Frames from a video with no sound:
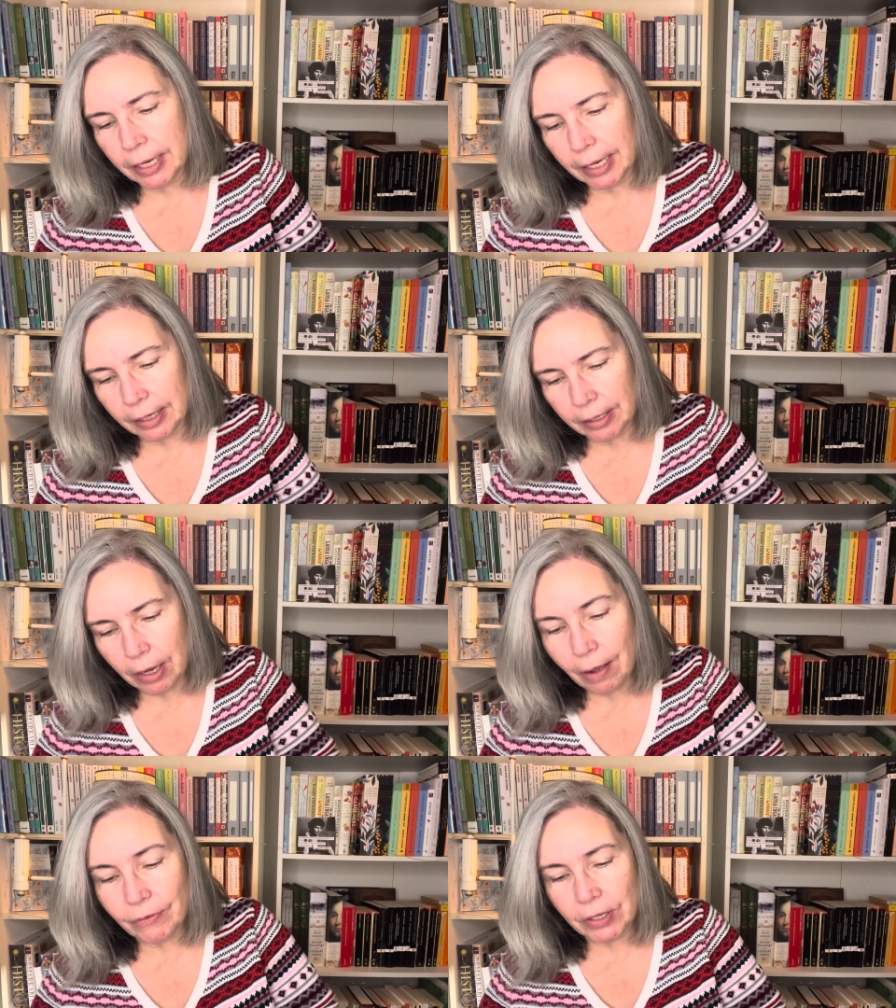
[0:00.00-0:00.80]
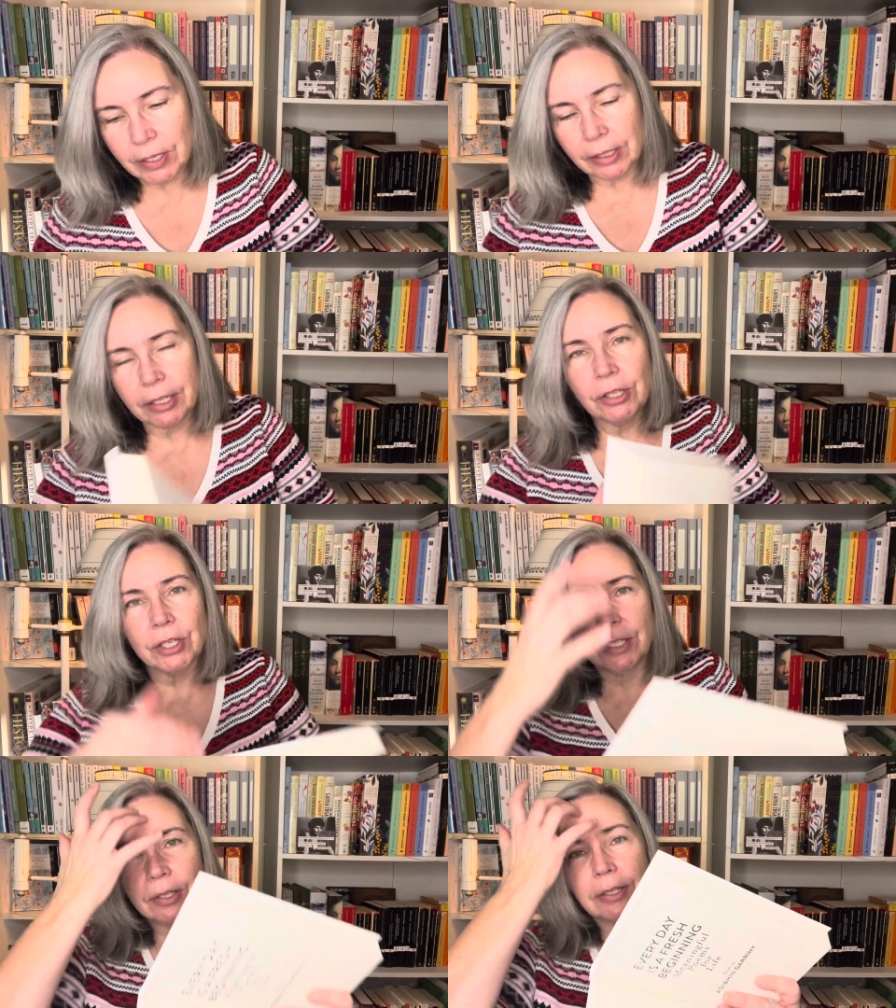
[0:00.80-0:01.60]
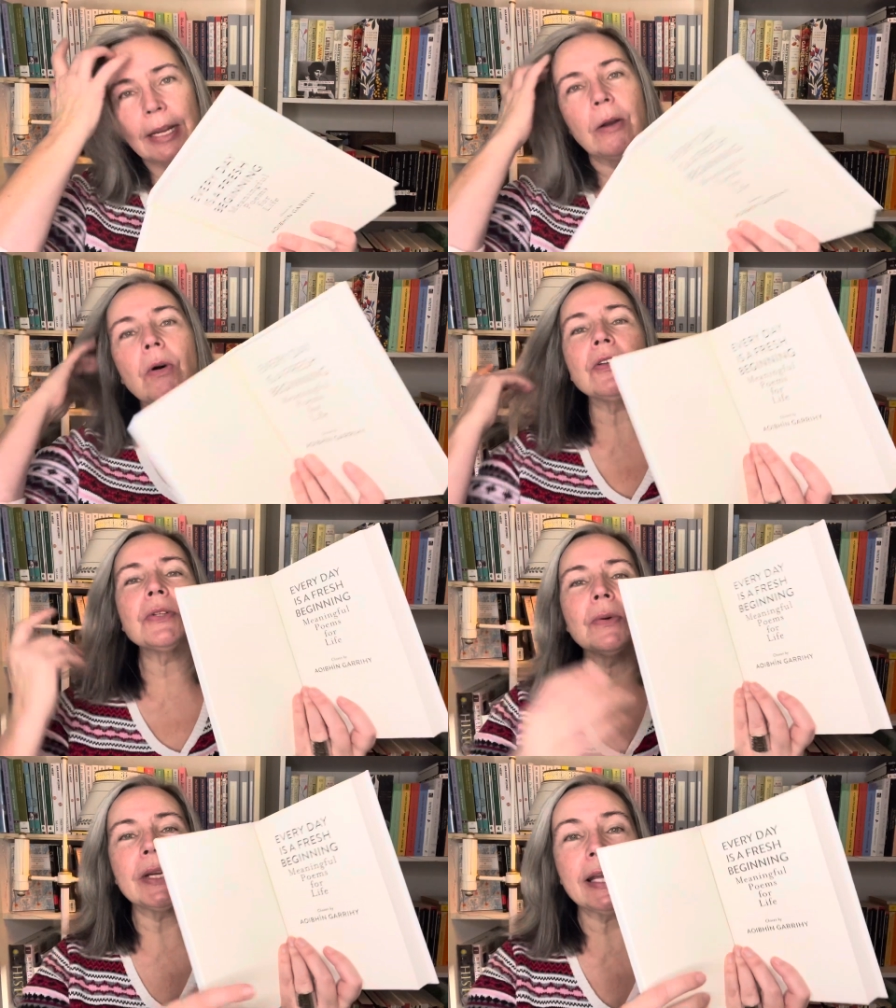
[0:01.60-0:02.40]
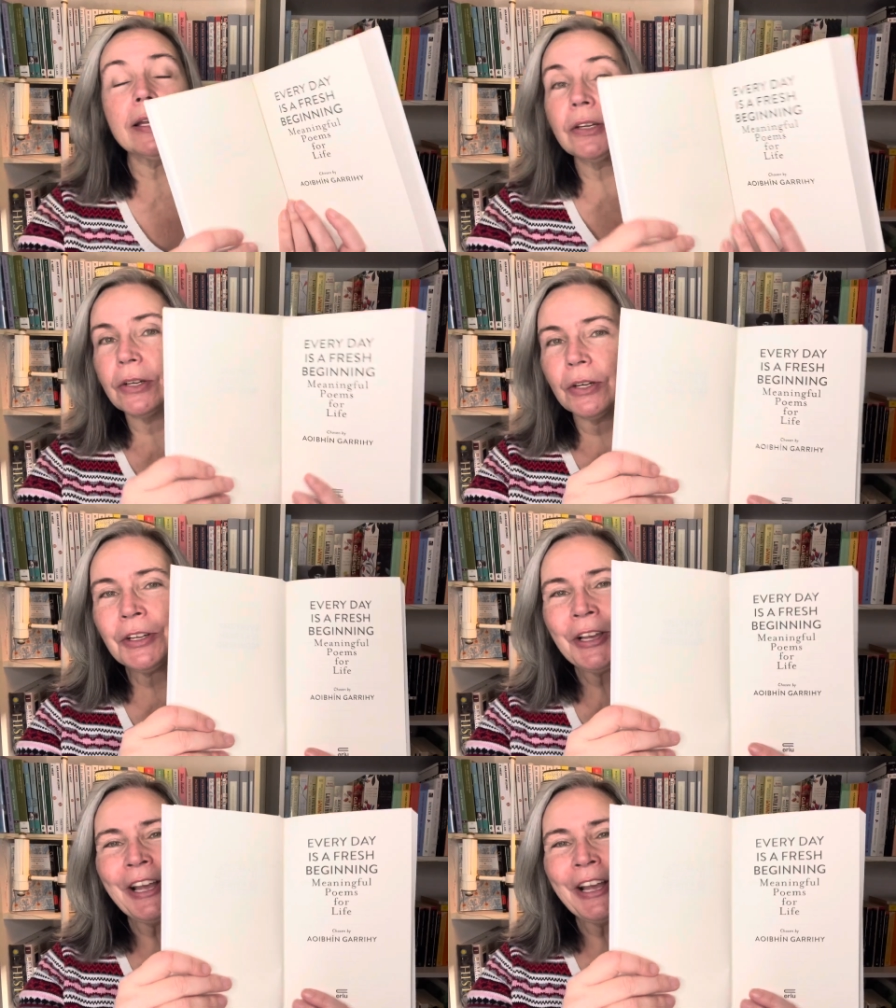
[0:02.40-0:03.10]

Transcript: and obviously she is now also an editor.